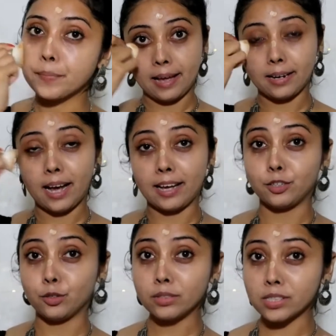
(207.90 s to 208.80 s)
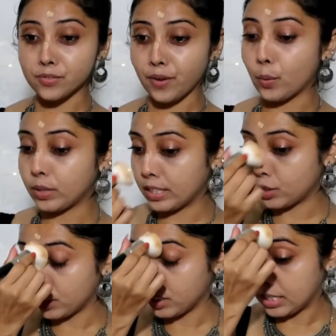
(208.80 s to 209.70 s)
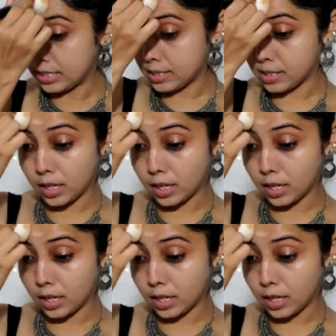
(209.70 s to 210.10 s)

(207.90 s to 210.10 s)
And I know this foundation is